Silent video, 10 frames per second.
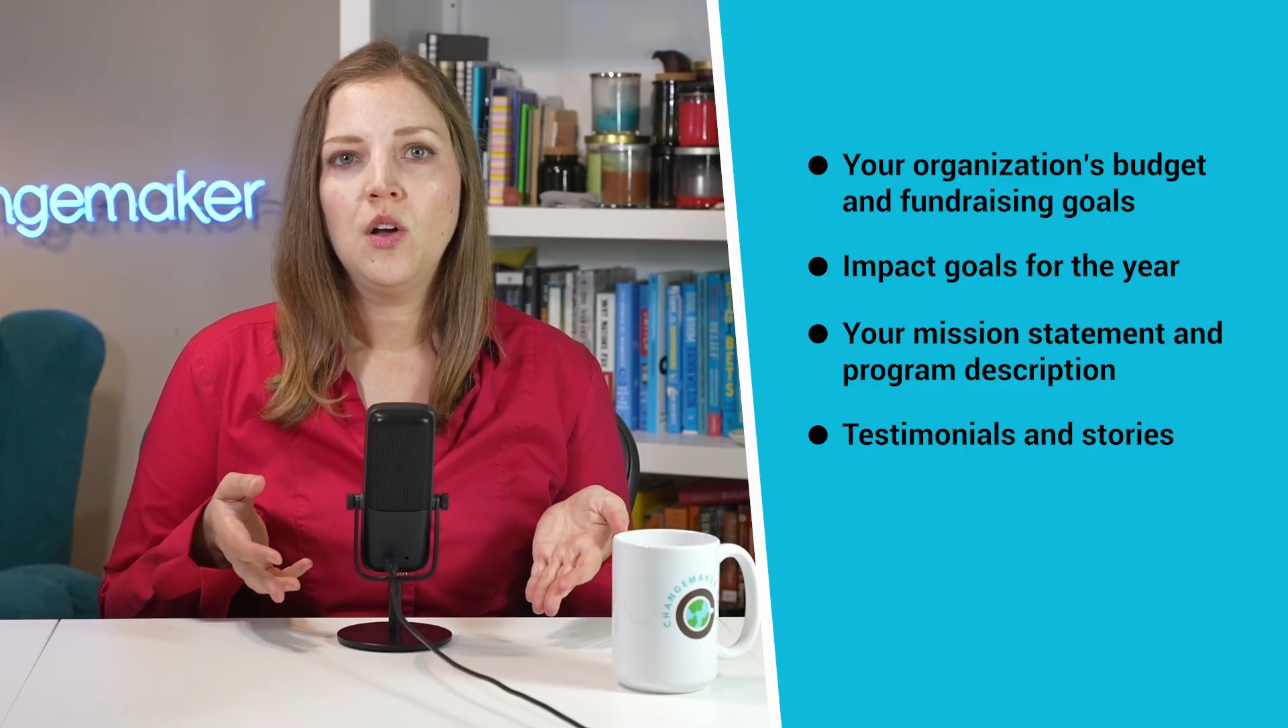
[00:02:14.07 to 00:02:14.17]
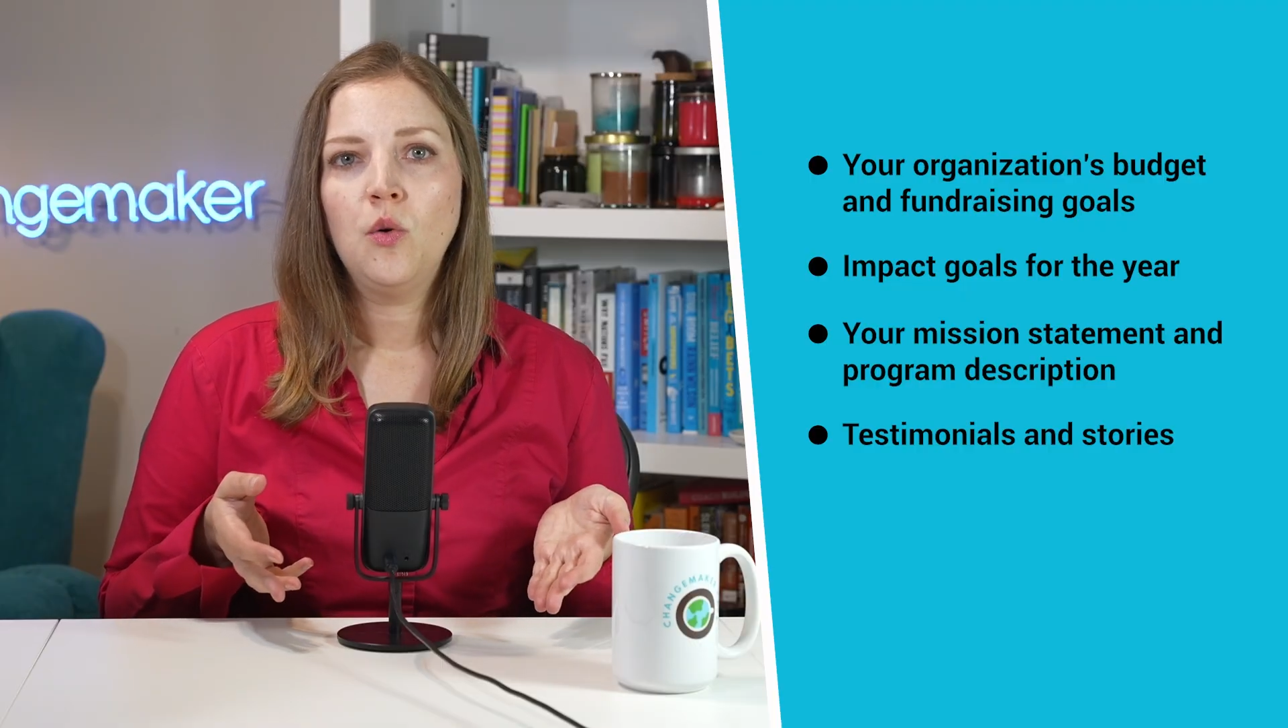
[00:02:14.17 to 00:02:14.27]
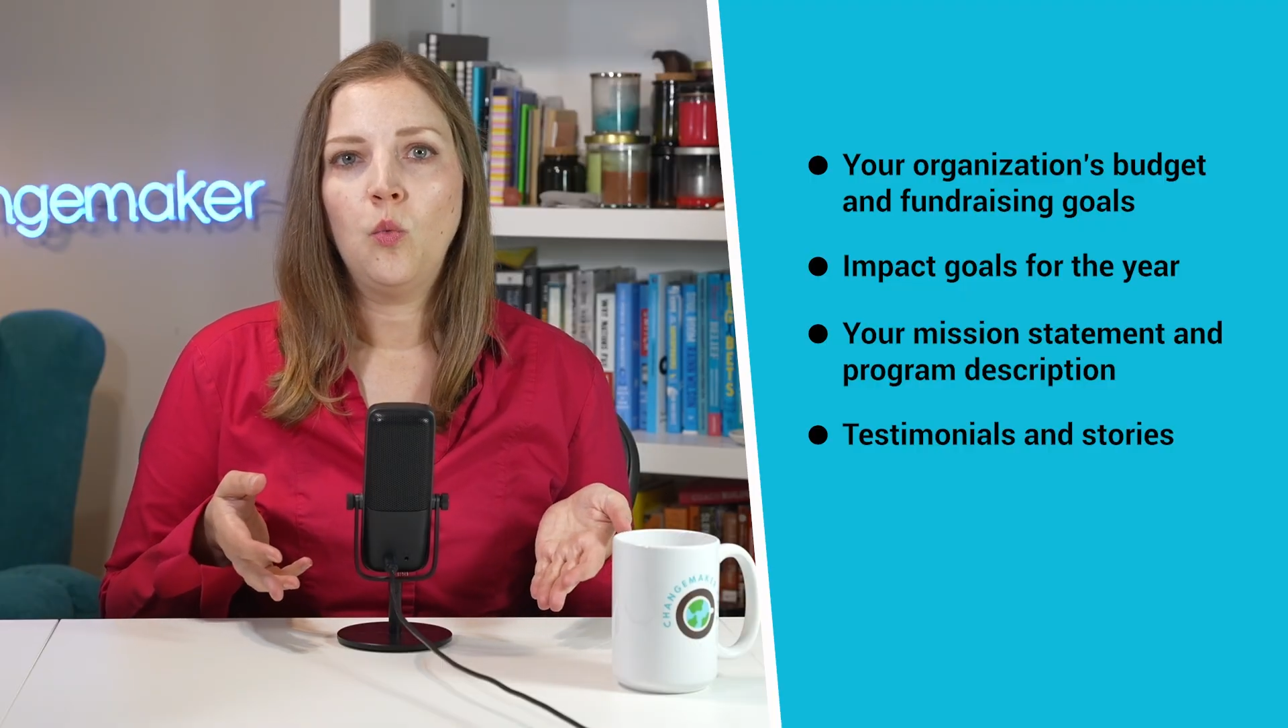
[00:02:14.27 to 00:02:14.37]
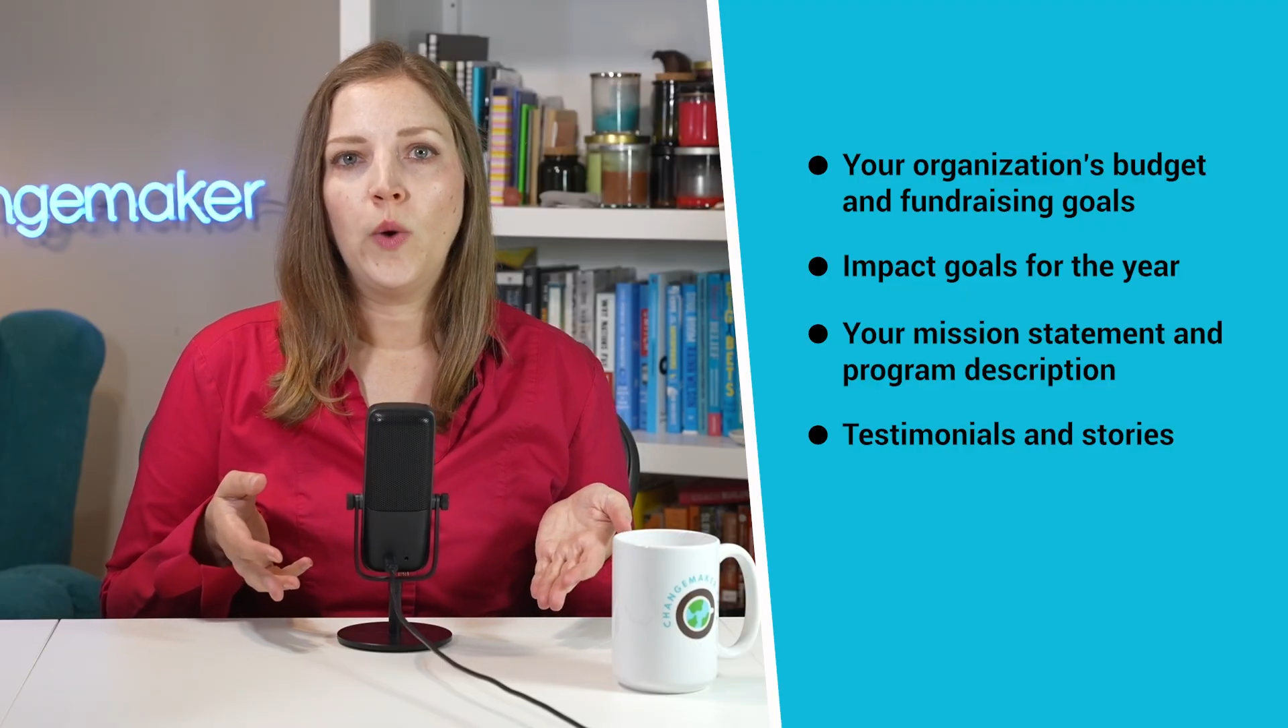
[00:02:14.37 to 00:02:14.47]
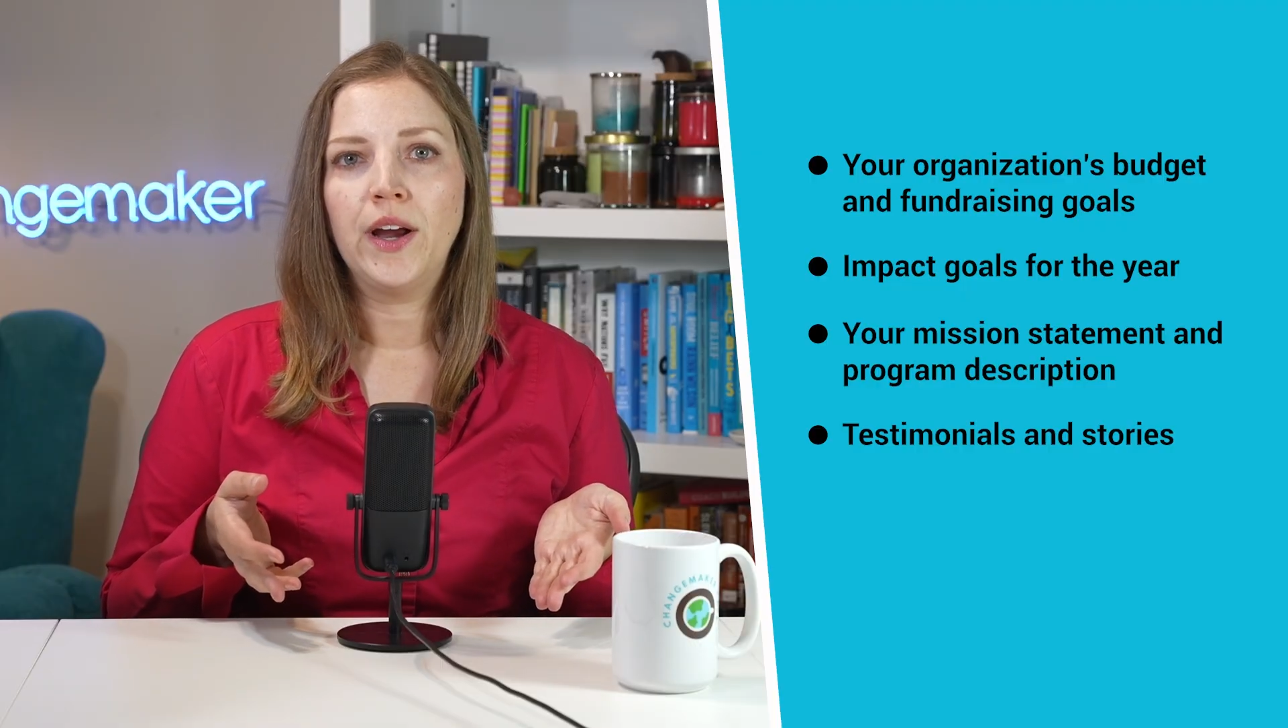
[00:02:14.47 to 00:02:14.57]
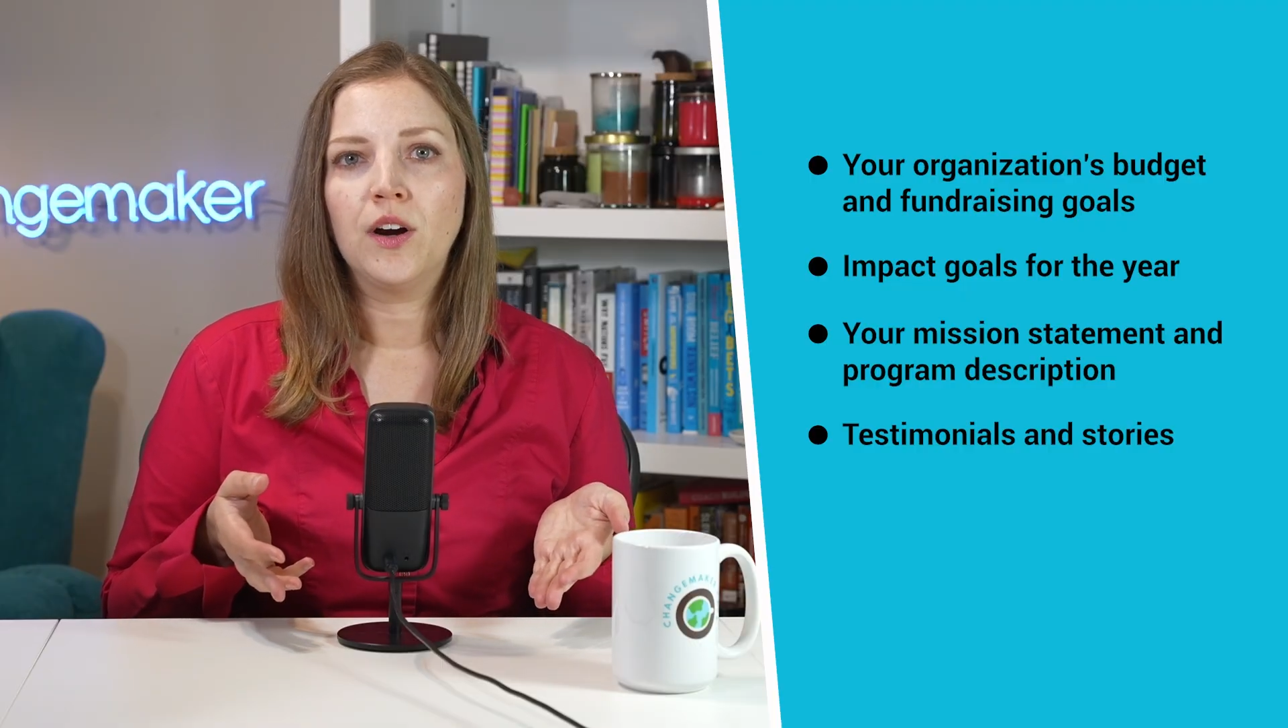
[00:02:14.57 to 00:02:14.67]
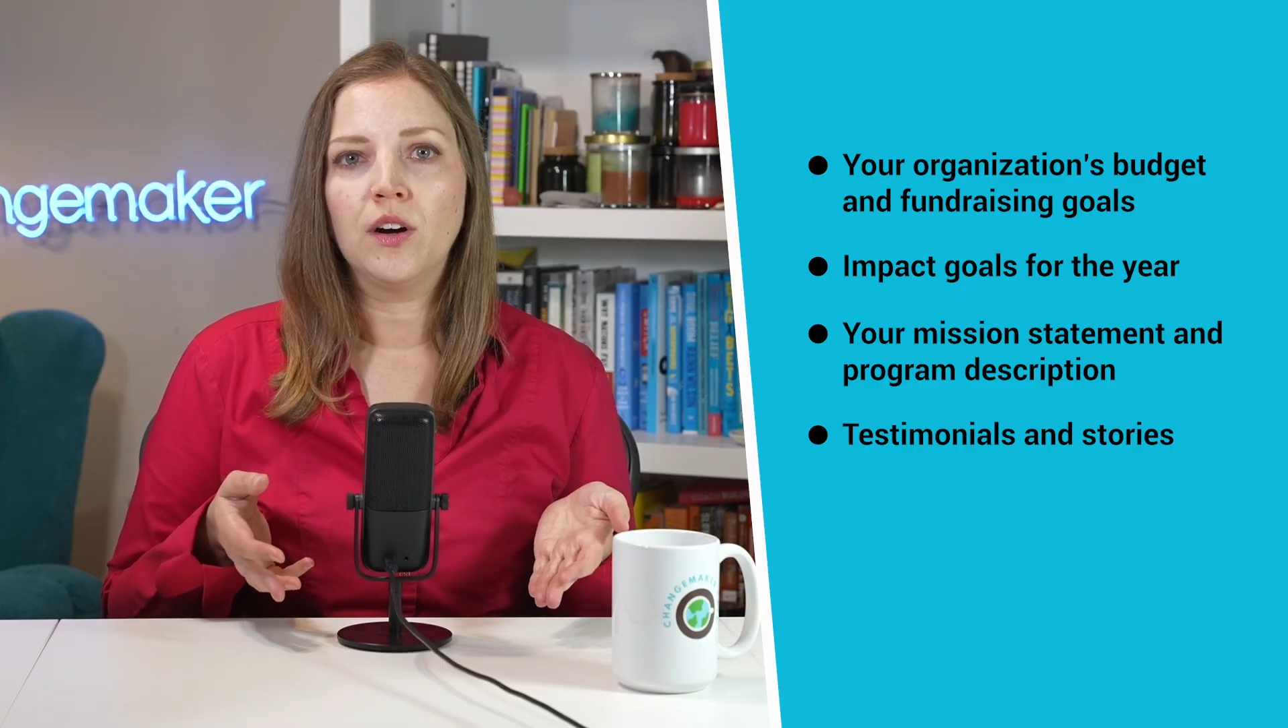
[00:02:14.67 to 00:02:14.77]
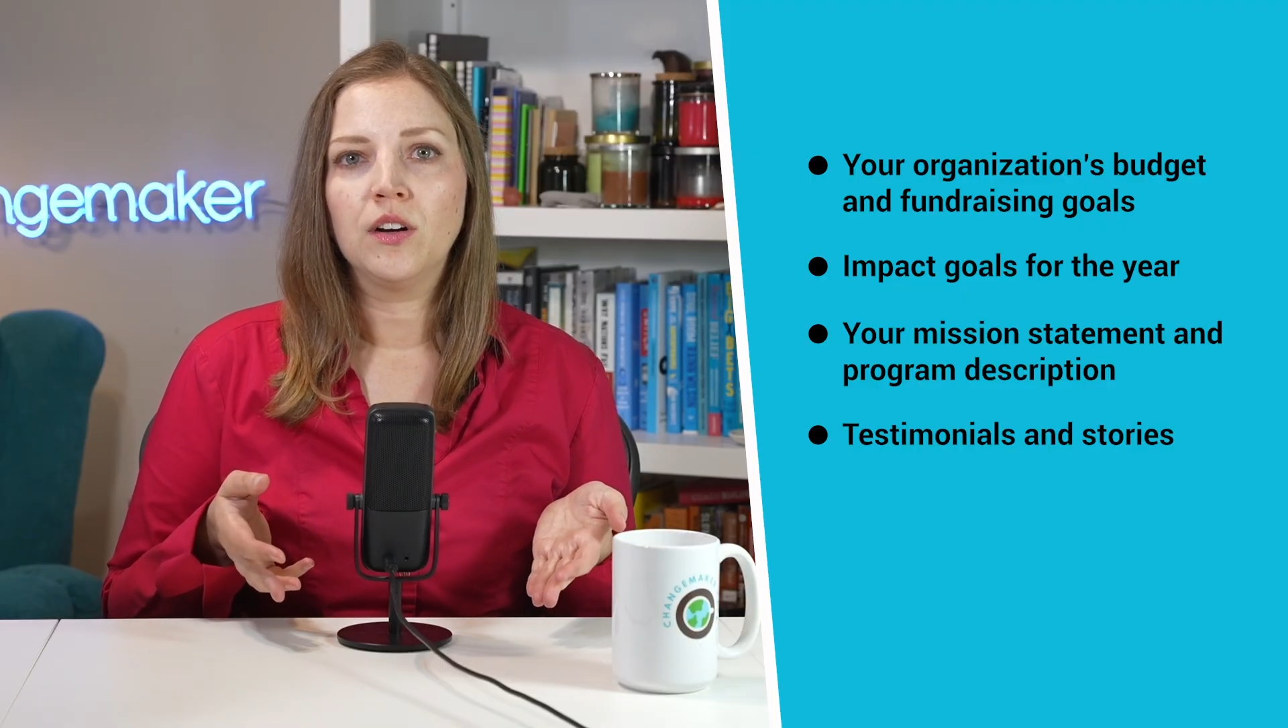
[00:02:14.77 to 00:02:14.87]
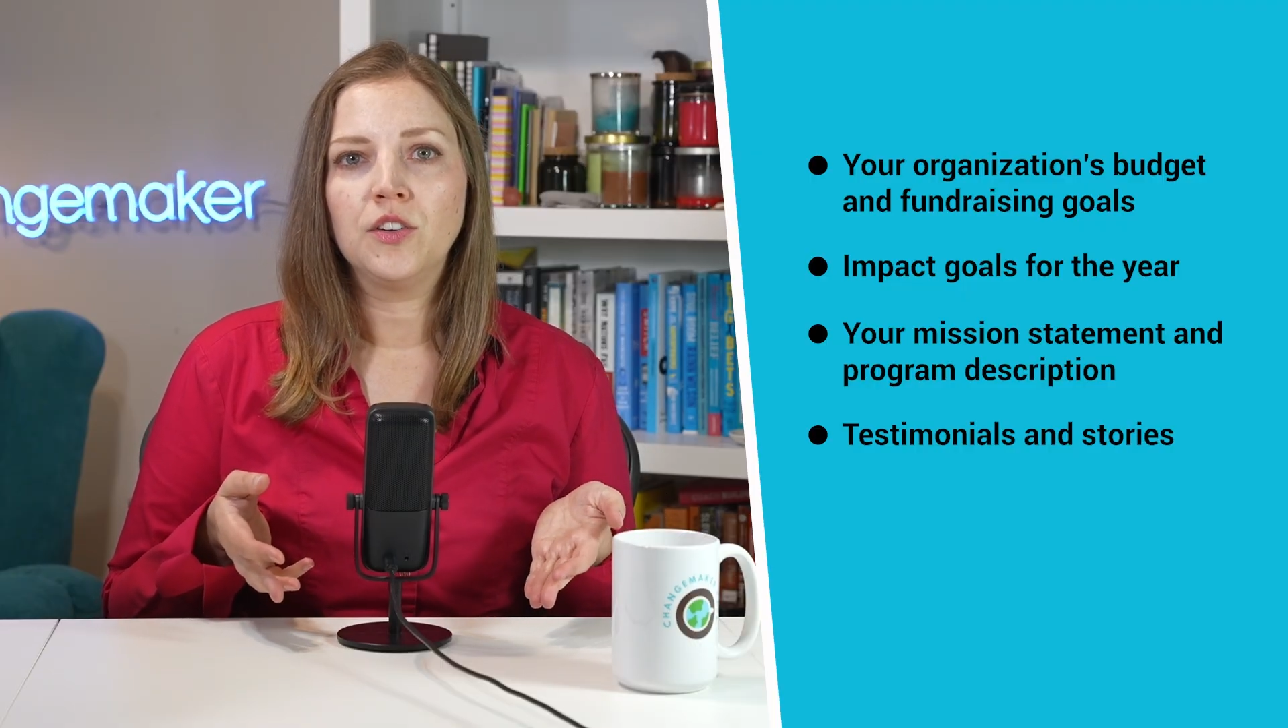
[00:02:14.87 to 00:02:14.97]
where